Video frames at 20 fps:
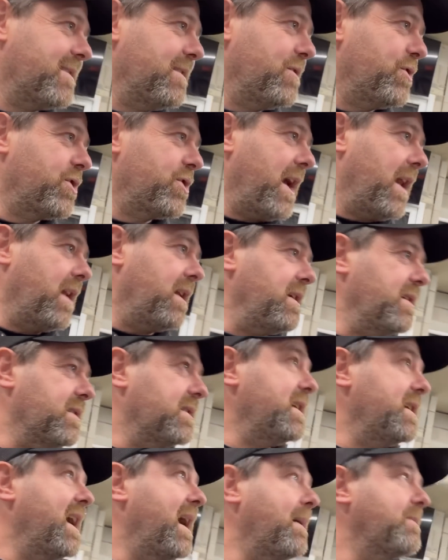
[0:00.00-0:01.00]
and shelters
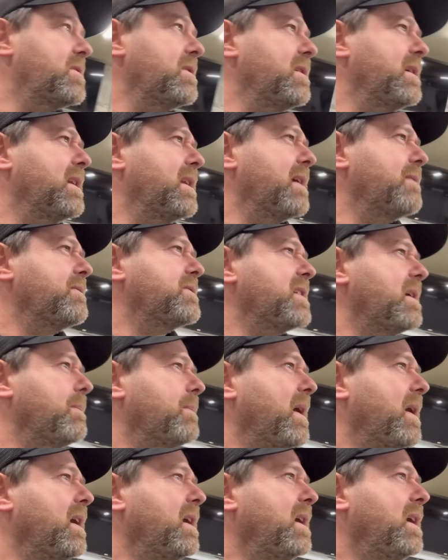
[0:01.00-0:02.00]
and he absolutely loves it.
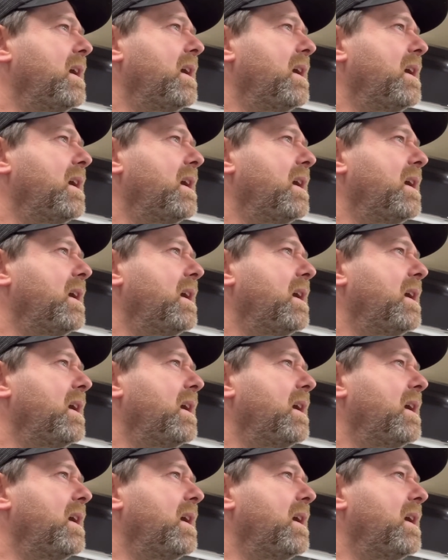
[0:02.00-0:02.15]
But